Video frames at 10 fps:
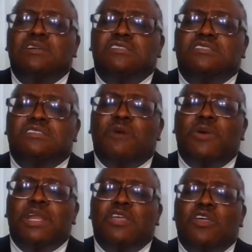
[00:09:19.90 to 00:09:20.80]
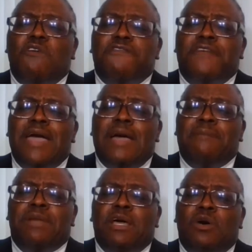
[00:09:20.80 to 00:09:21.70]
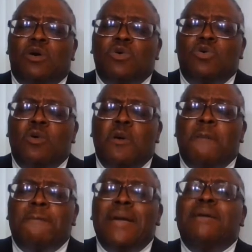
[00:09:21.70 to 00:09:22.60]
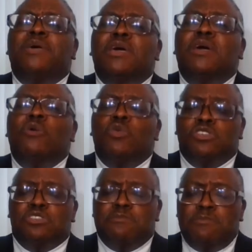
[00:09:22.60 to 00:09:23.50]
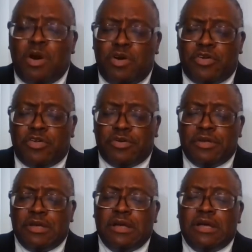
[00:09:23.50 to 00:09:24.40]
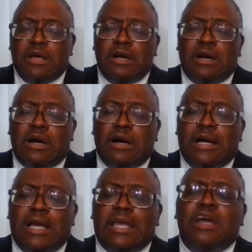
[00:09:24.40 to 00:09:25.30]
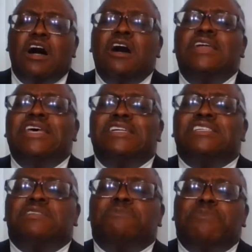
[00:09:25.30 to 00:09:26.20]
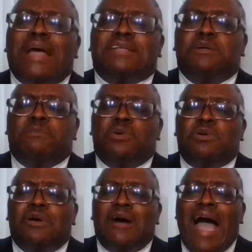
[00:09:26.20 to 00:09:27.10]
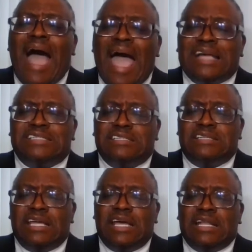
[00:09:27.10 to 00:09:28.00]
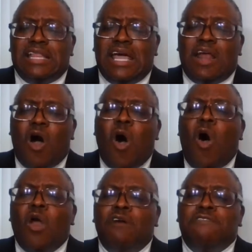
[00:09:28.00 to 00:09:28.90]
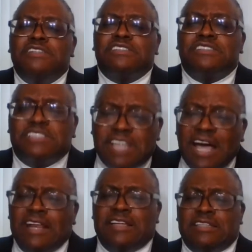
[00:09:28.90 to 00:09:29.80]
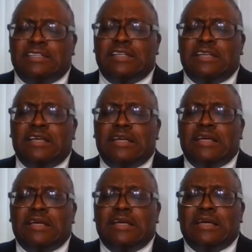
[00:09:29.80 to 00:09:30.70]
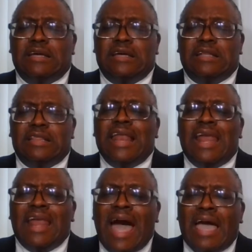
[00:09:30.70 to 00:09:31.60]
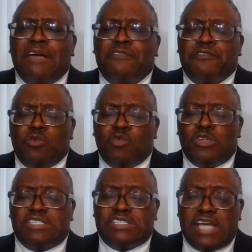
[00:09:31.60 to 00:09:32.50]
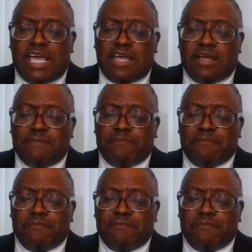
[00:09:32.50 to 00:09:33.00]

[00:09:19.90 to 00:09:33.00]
Someone in your family who maybe was murdered. An unexpected accident that all of a sudden their life was taken.